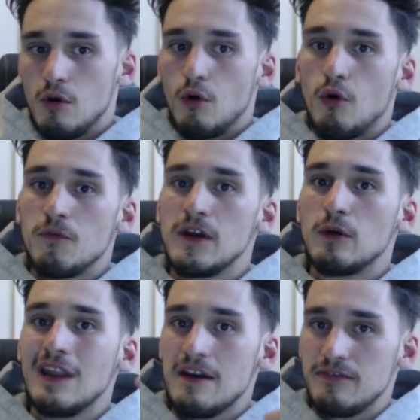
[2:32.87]
or
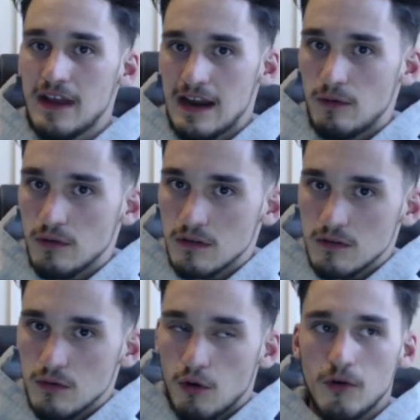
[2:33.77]
feel left out,
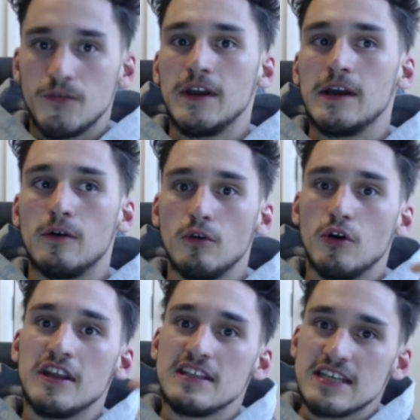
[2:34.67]
or feel
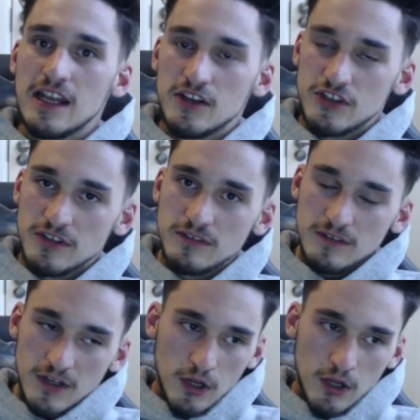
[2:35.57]
unintelligent,